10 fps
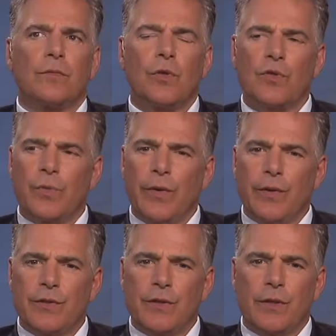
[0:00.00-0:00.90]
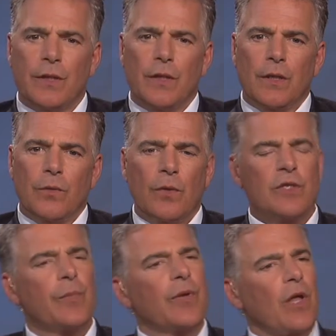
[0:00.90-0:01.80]
and your experience,
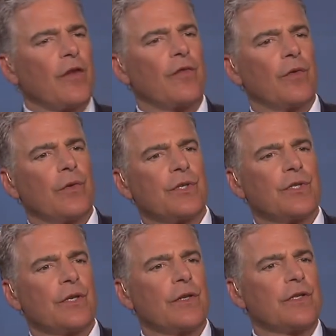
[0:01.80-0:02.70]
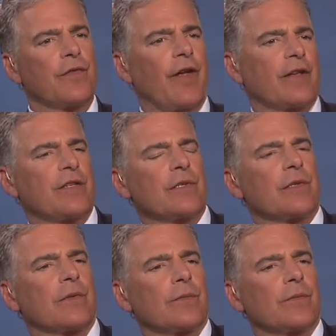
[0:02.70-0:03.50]
what's it been like for you to see these advances?